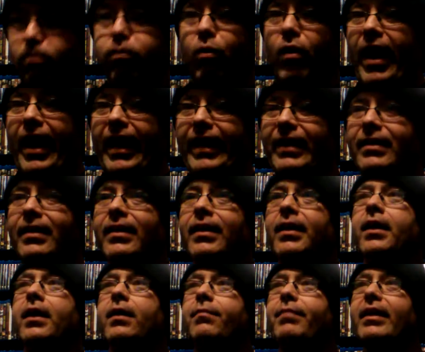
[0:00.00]
her brain,
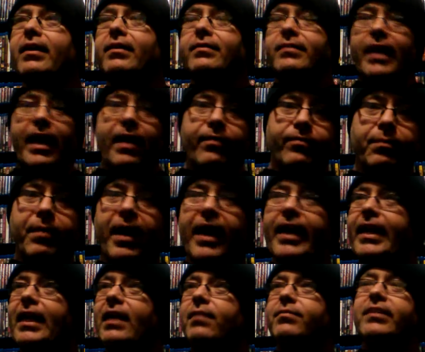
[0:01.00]
because
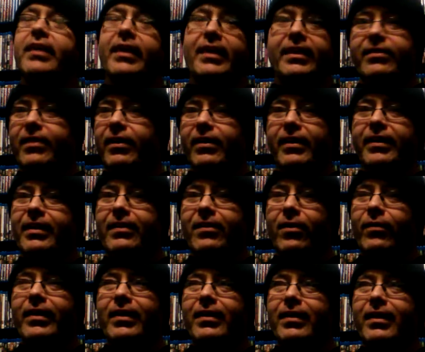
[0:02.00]
everybody keeps like, there, you
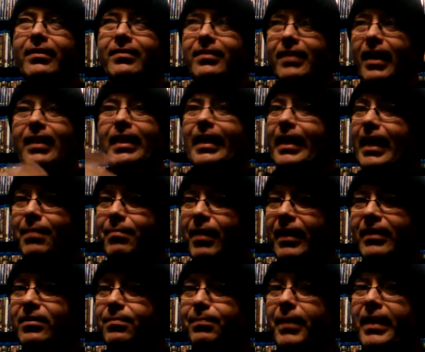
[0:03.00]
know, it's not like
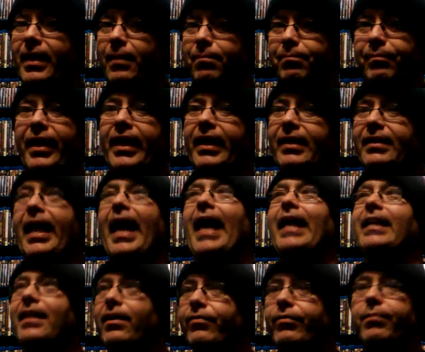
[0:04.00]
anybody's speaking pig
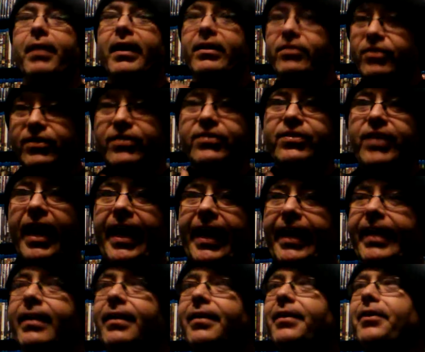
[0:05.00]
Latin. Everybody's just
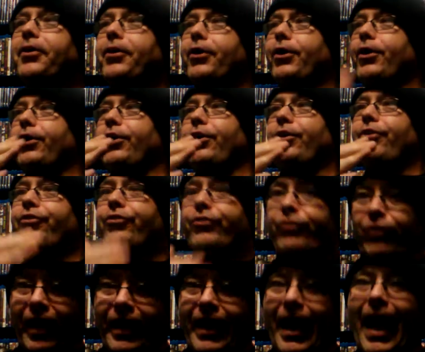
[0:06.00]
saying
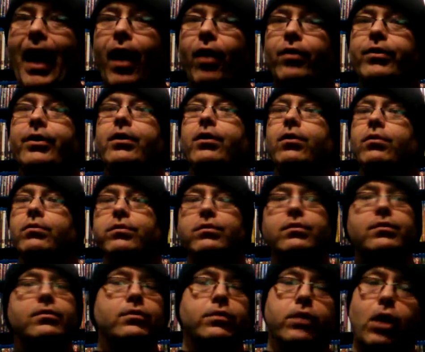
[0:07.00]
straight out, you
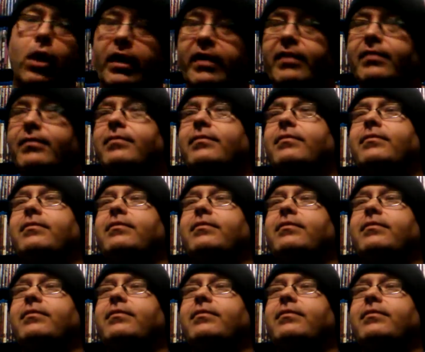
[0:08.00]
know, look,